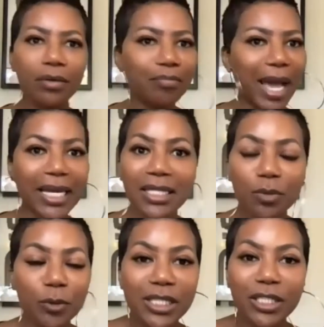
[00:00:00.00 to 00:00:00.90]
my
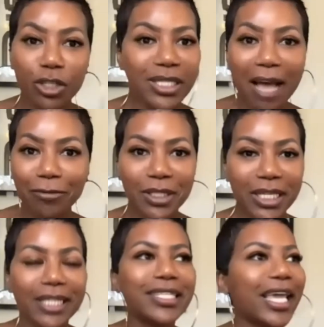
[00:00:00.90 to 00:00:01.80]
customers just have to
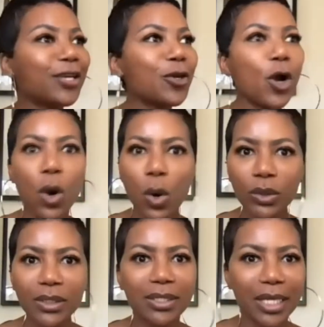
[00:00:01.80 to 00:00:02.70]
take your
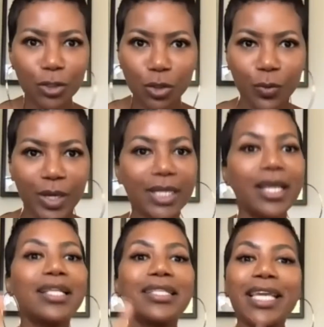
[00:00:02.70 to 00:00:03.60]
own sunscreen,
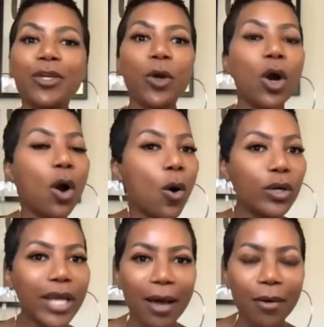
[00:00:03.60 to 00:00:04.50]
take your
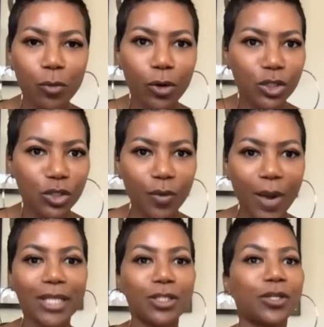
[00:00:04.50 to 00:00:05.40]
own
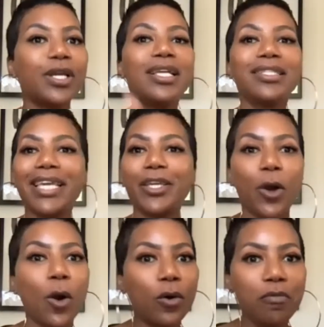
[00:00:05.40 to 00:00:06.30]
moisturizer, take
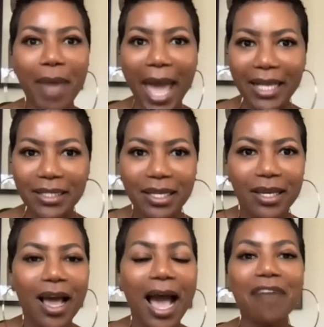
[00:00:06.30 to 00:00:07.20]
your own mask.
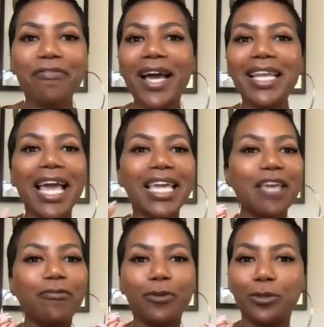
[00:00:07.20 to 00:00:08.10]
I find like
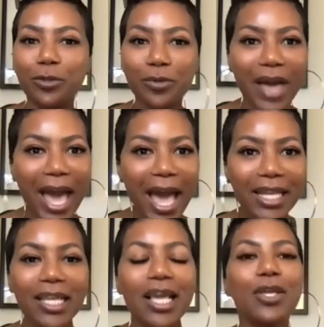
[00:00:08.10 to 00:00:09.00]
if you do
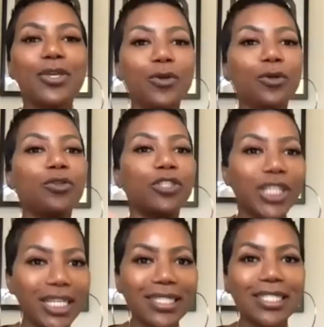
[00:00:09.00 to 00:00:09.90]
that, the
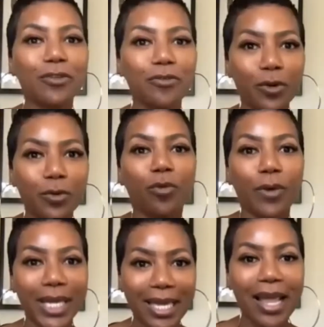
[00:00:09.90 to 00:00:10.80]
chances of you
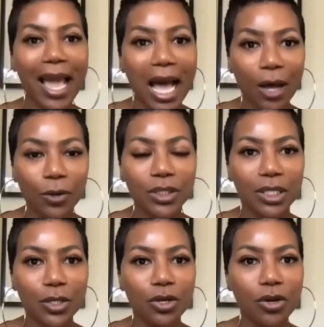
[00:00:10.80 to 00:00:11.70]
breaking out,
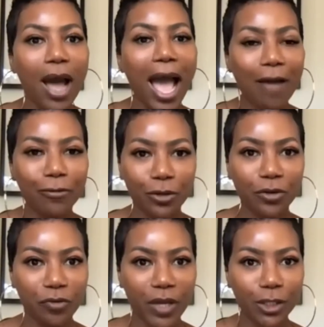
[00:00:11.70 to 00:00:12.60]
after
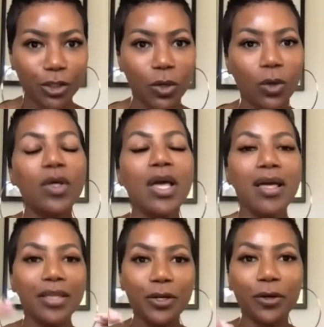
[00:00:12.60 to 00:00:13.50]
a facial,
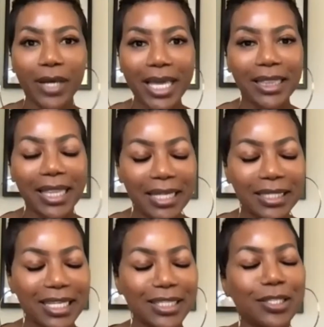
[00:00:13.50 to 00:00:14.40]
it
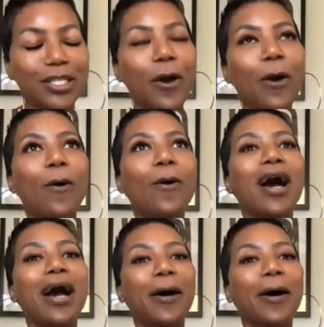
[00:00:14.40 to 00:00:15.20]
lessens. So